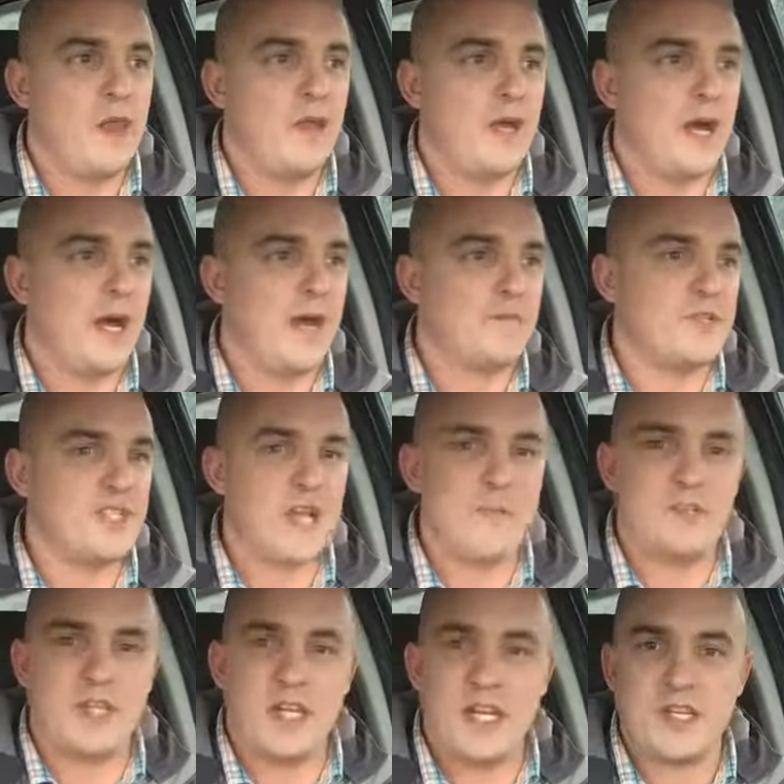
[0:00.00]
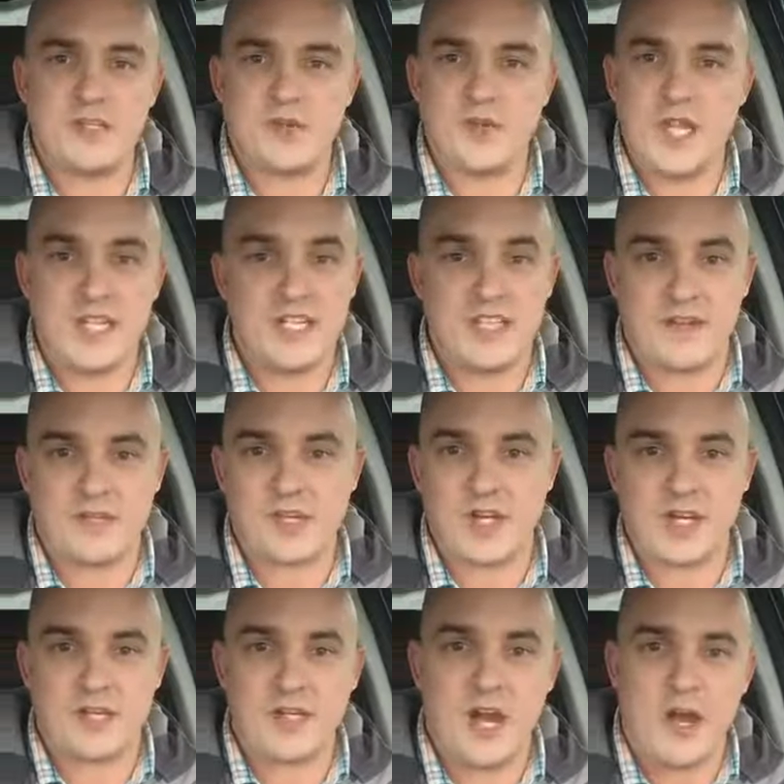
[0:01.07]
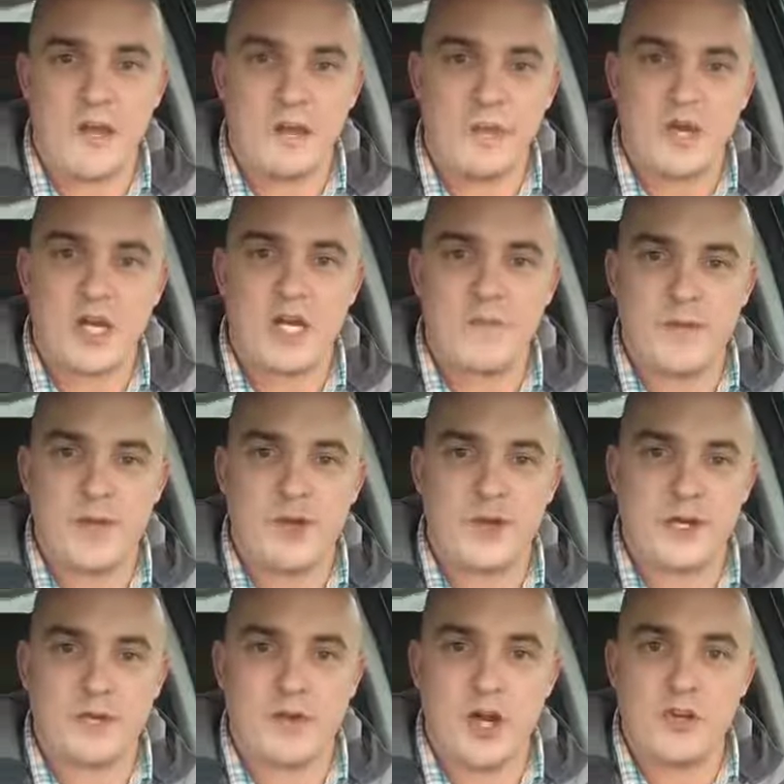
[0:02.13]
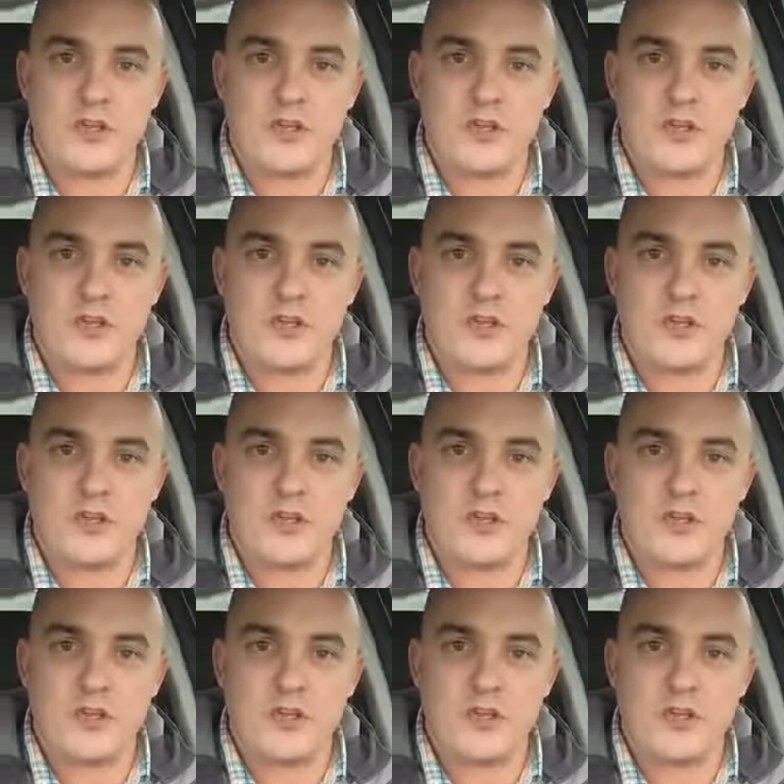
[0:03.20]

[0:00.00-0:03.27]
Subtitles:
subsidies and all that stuff's going to go, and we're going to be on our own.